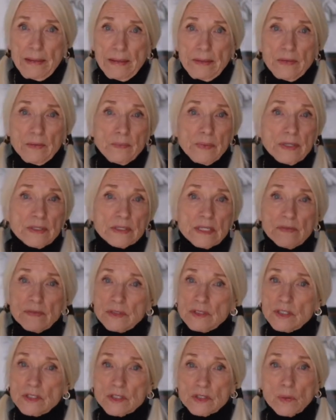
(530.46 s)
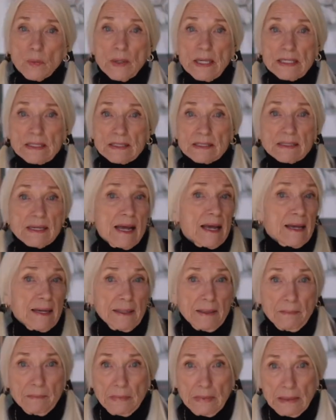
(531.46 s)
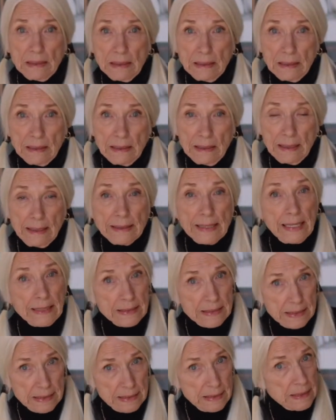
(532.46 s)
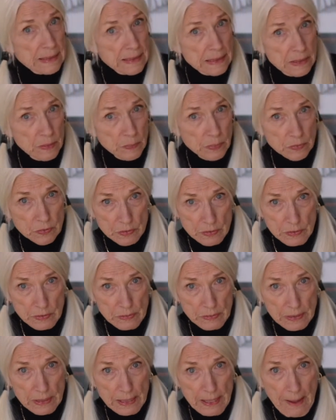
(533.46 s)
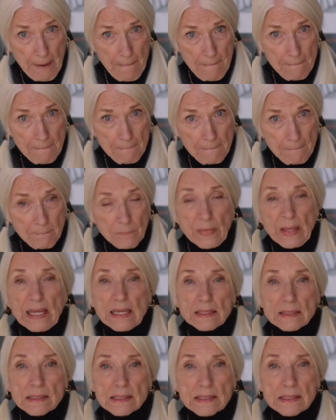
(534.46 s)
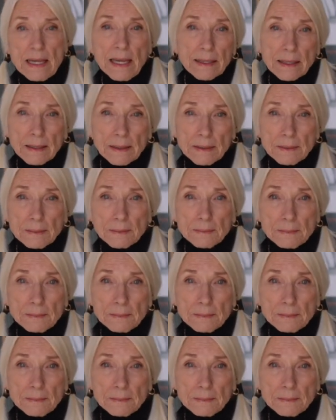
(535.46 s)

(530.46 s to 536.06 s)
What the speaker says: The rest of it's just a waste of time. And that's the simple truth. Second,